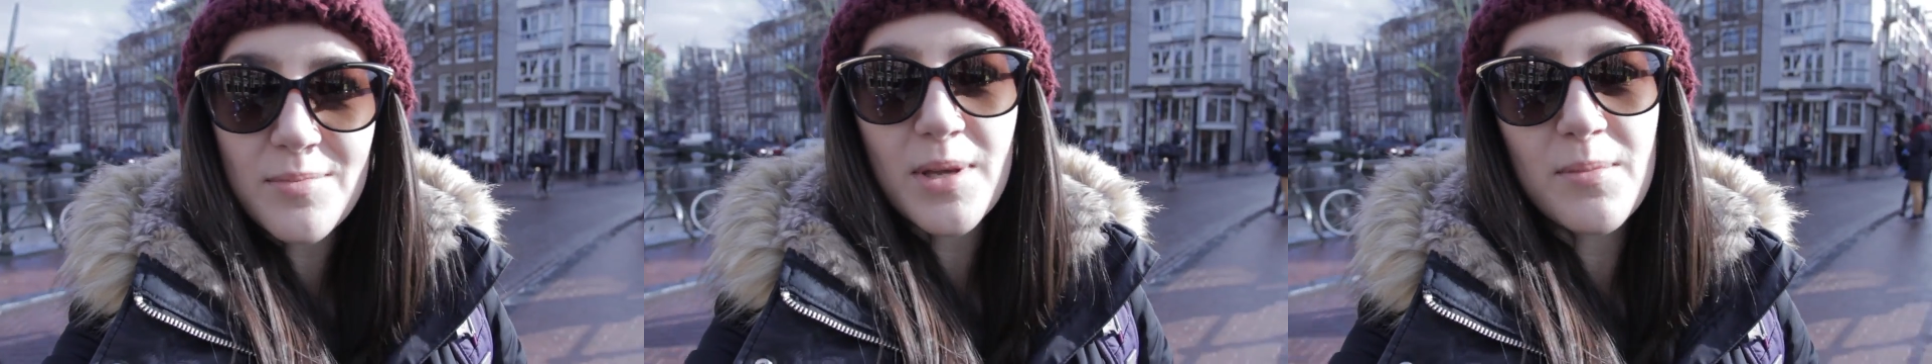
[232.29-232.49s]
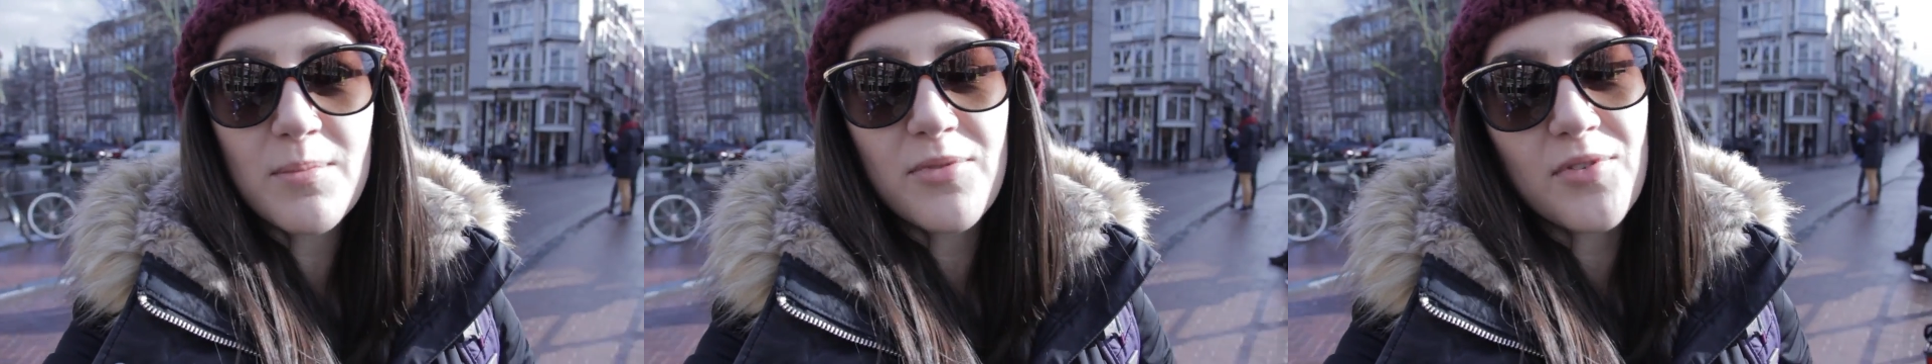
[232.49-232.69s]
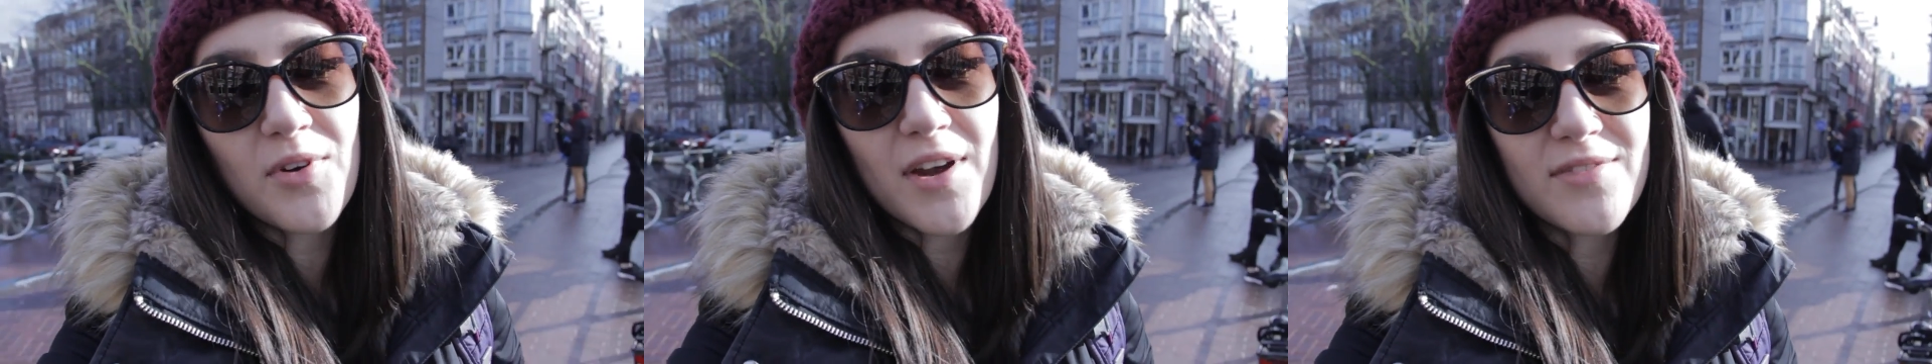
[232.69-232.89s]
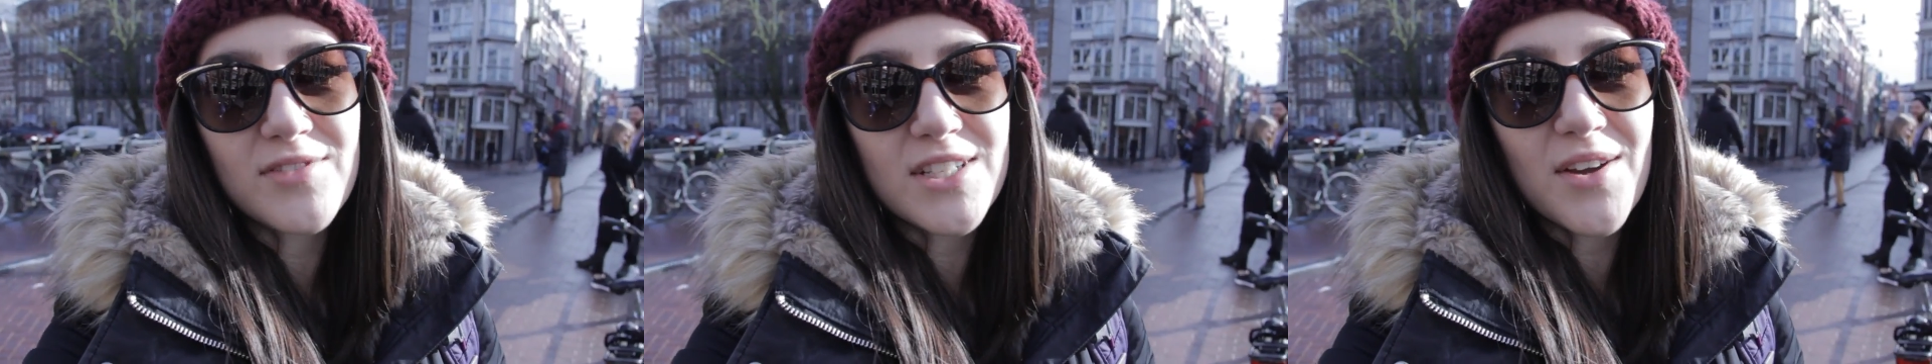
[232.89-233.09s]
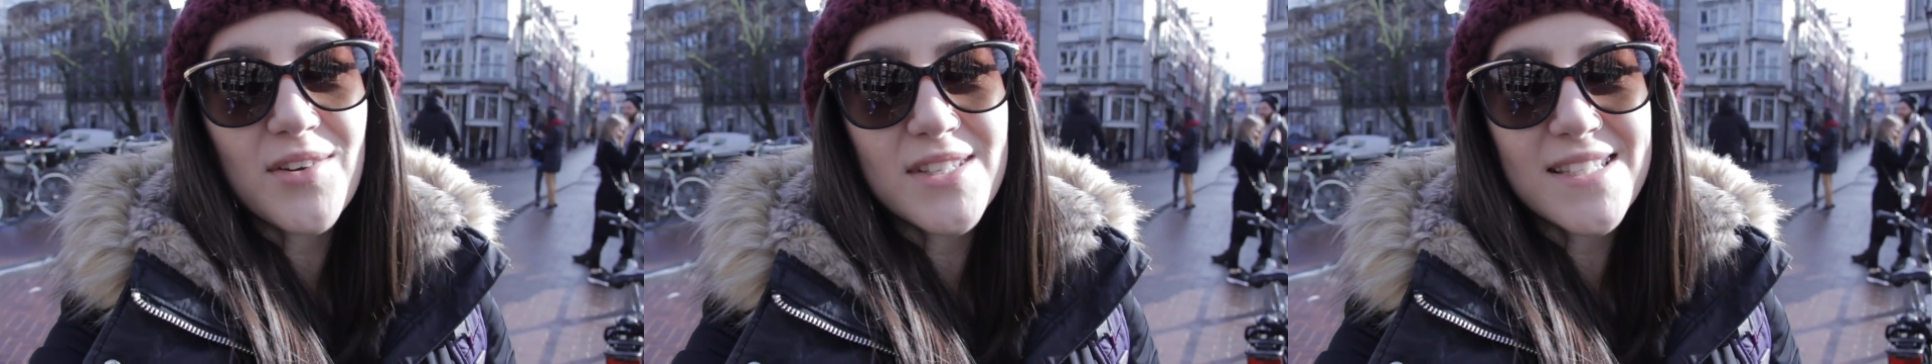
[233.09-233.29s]
bit before I have
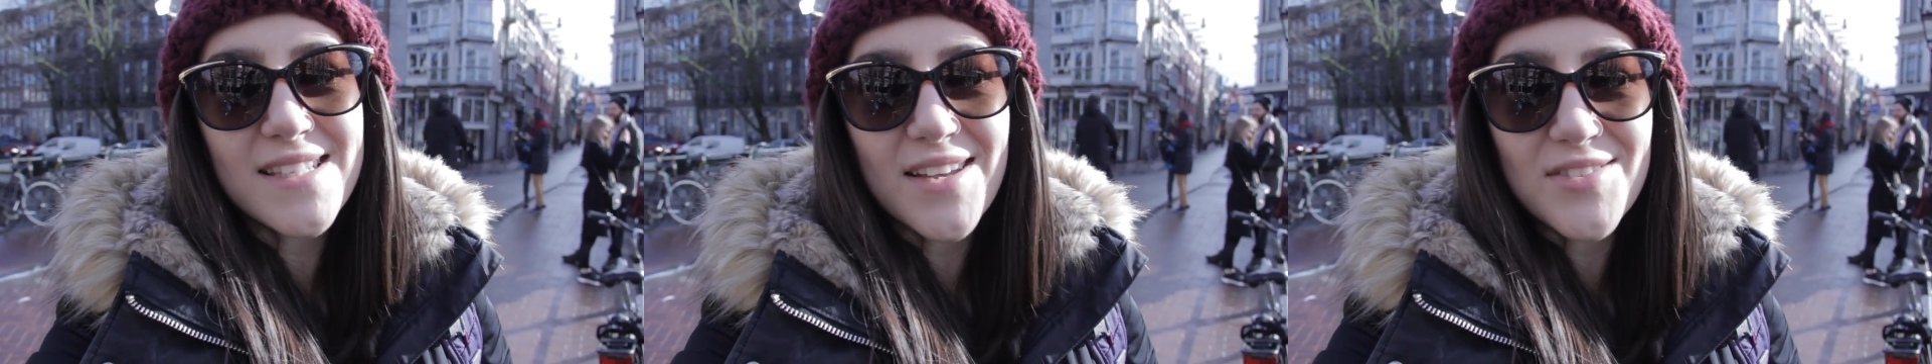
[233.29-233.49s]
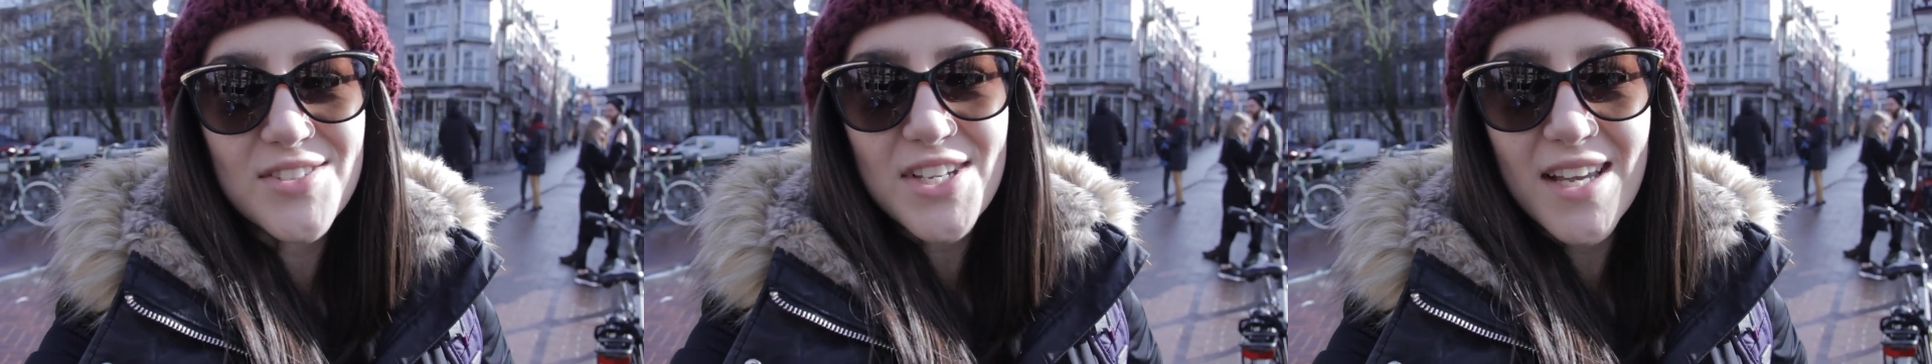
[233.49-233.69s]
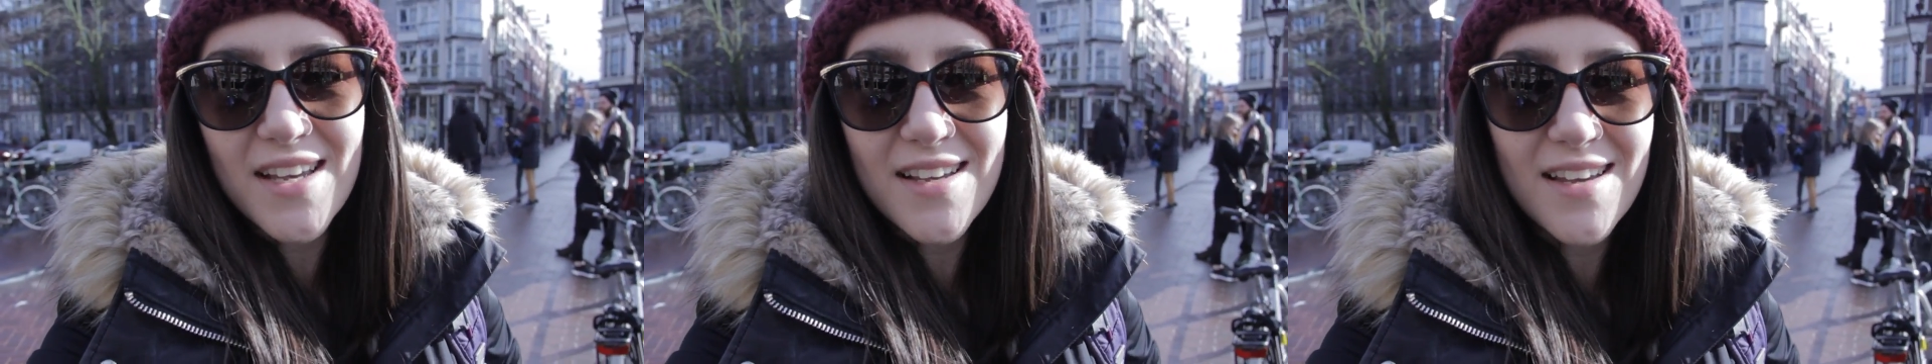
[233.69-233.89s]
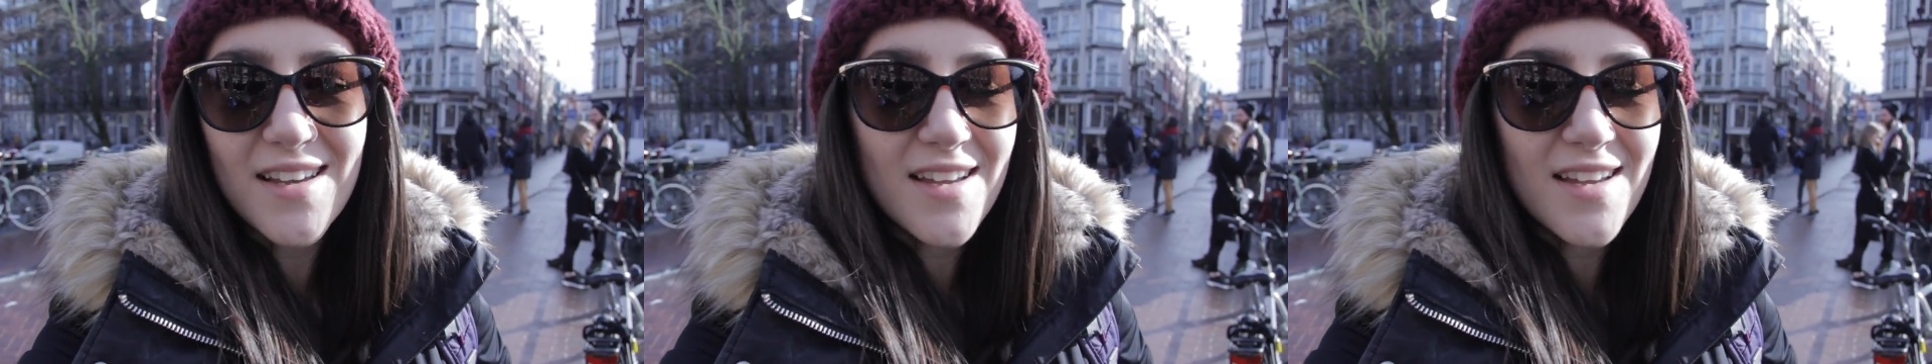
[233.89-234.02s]
to go in soundcheck.